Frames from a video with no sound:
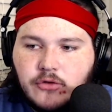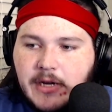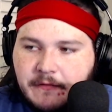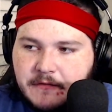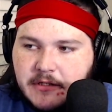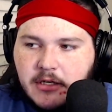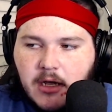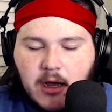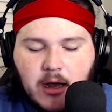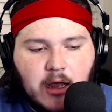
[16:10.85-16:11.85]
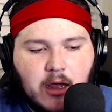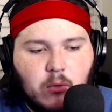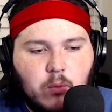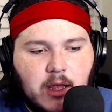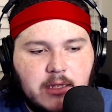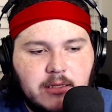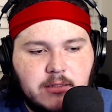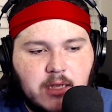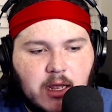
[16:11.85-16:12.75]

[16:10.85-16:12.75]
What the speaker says: Rift was